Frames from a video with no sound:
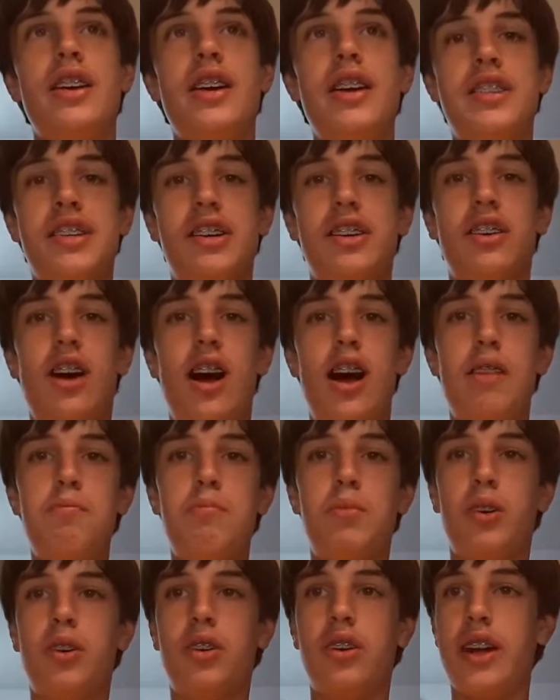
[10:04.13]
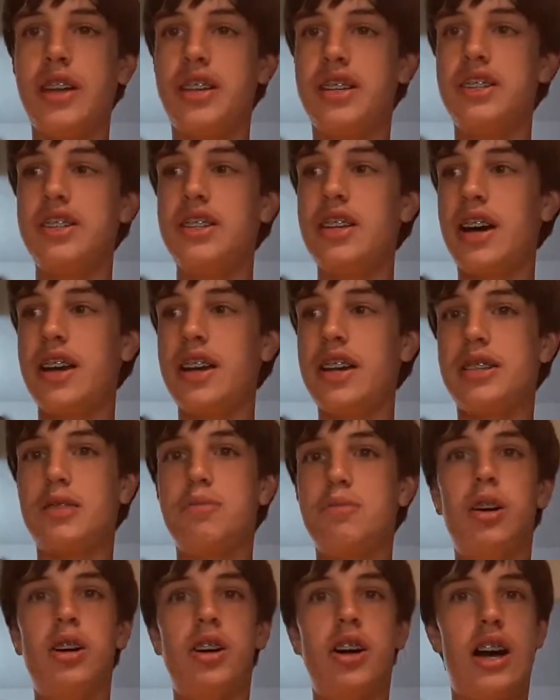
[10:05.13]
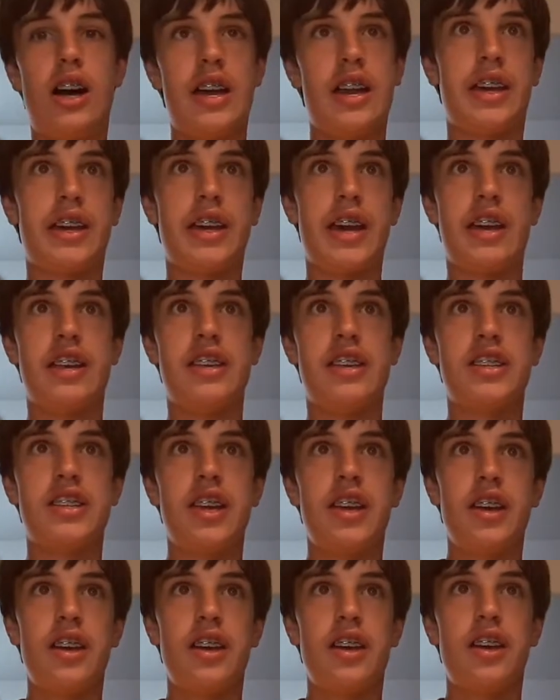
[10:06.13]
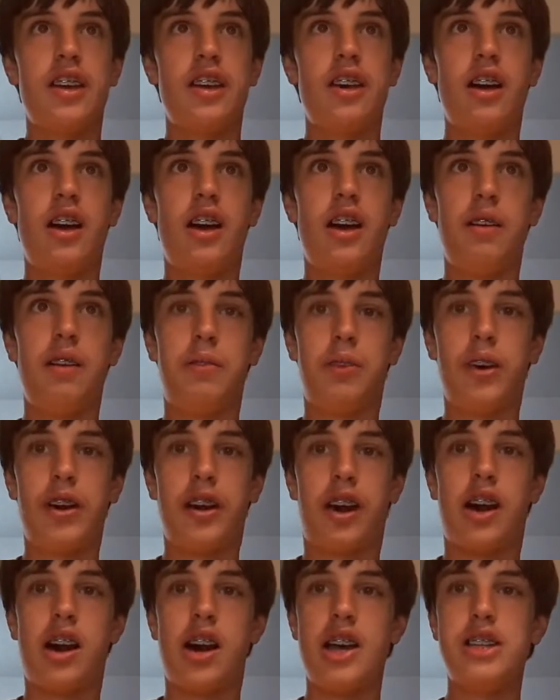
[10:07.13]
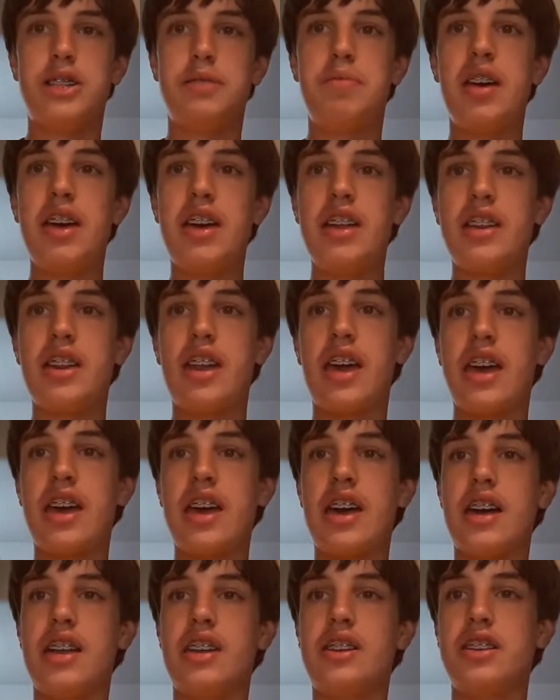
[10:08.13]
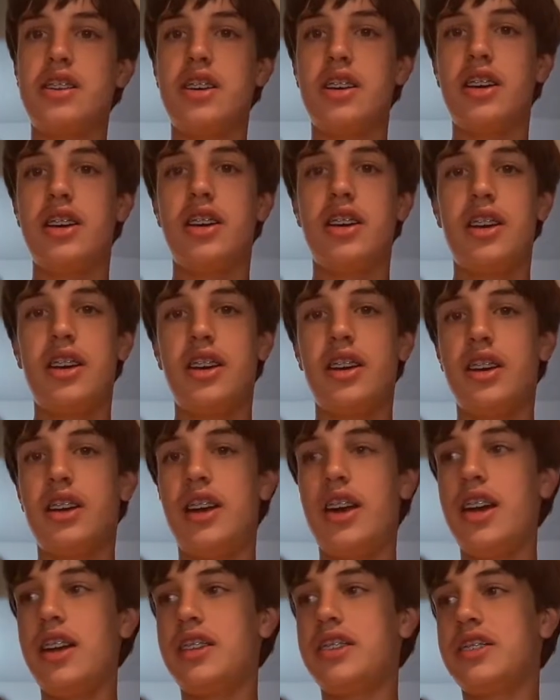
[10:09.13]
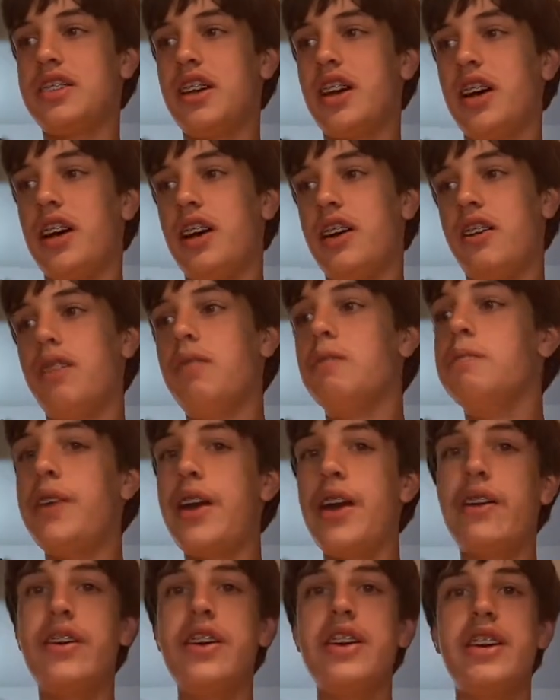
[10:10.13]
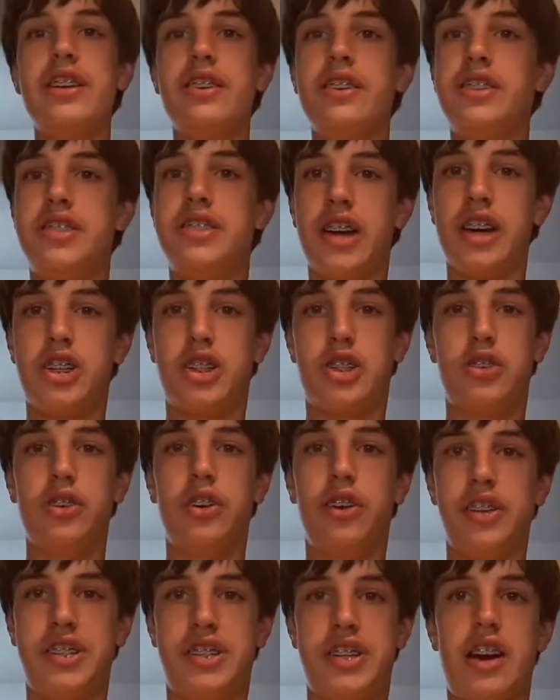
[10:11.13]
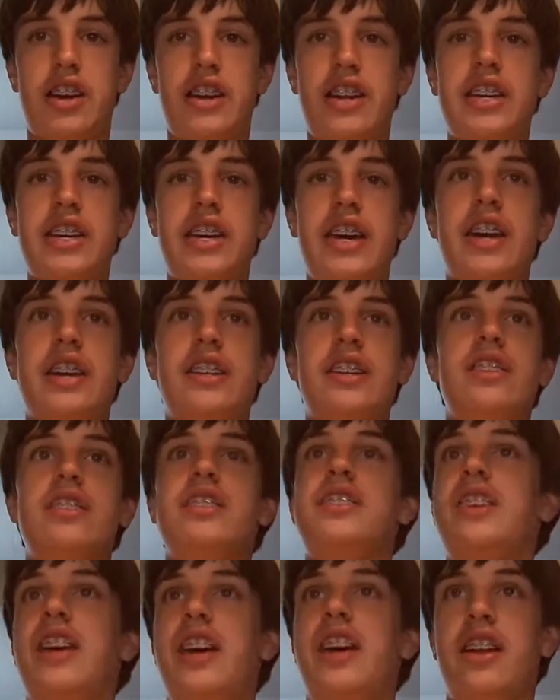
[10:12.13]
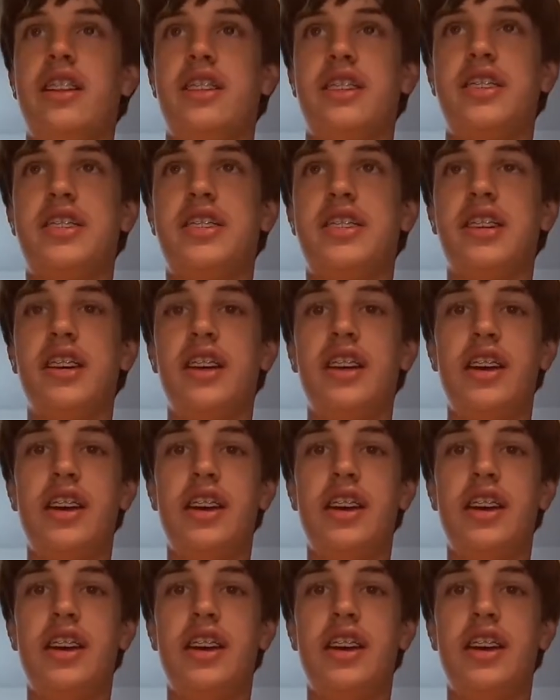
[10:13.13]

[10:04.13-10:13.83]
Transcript: is a lot more, it's not as melodic as Lord Husband, and it's very industrial sounding and intense.